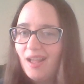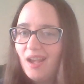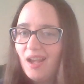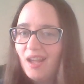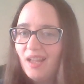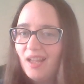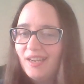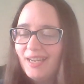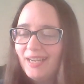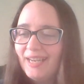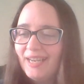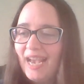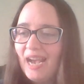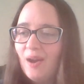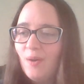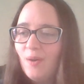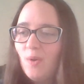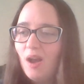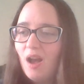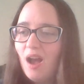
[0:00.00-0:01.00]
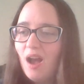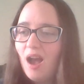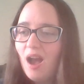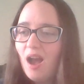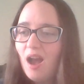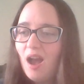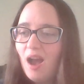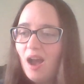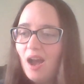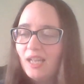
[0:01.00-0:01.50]
Now,
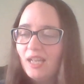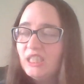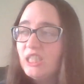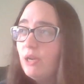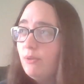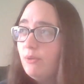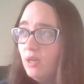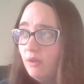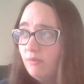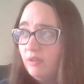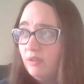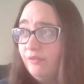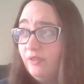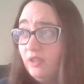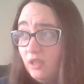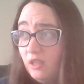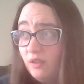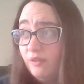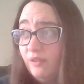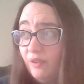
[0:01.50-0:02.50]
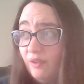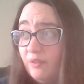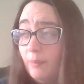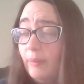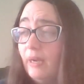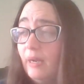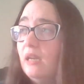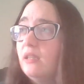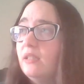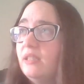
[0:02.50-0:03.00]
I don't know if you've ever
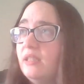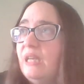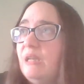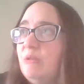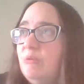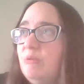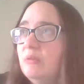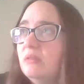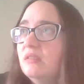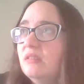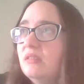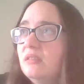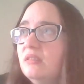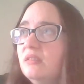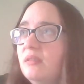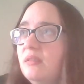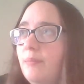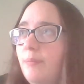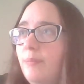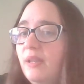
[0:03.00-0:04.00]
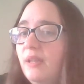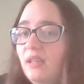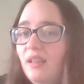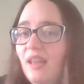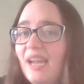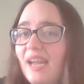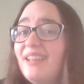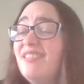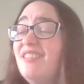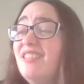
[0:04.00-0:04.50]
blacked out. But
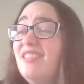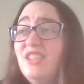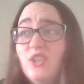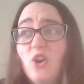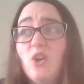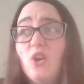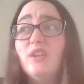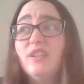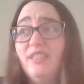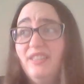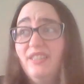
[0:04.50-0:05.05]
like the Doctor,